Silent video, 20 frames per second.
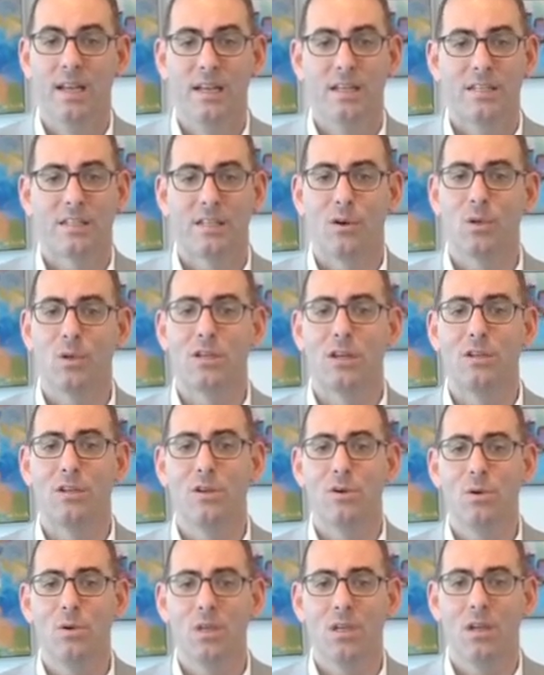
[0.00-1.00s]
So it's a
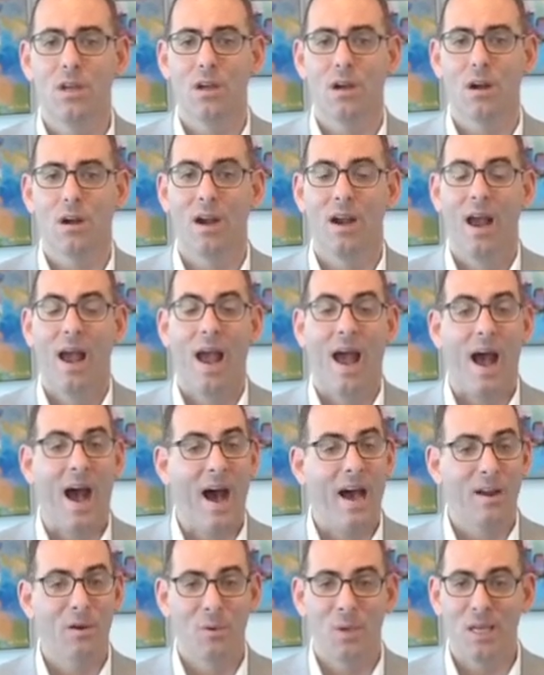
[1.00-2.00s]
new year.
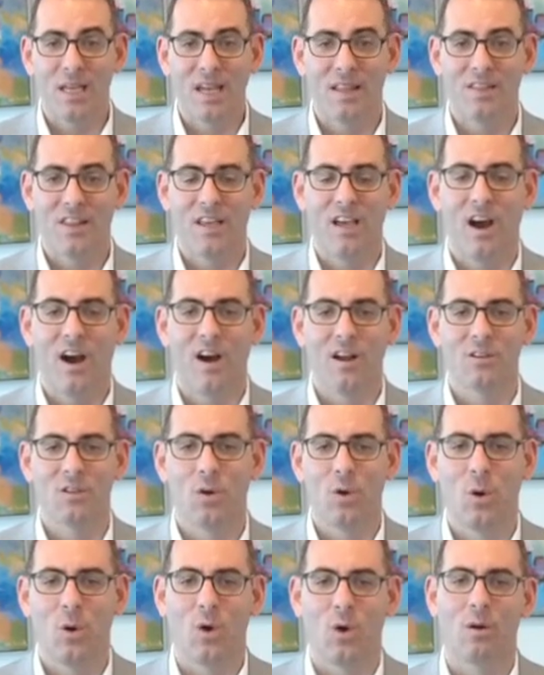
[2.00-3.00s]
How do we get the
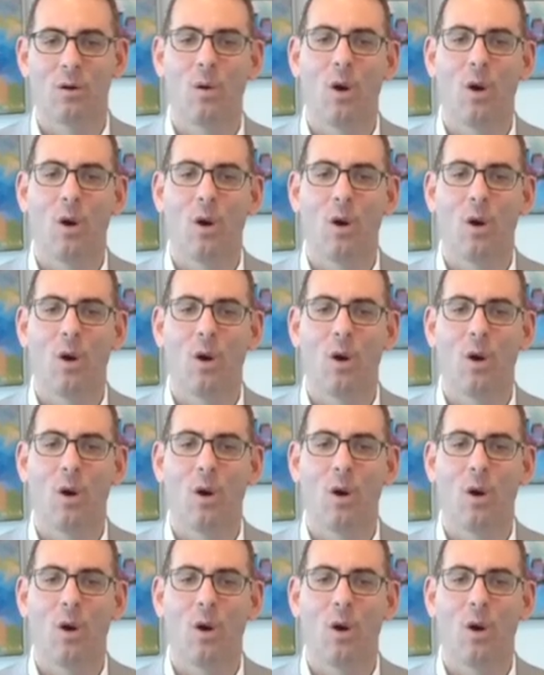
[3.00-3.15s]
encore?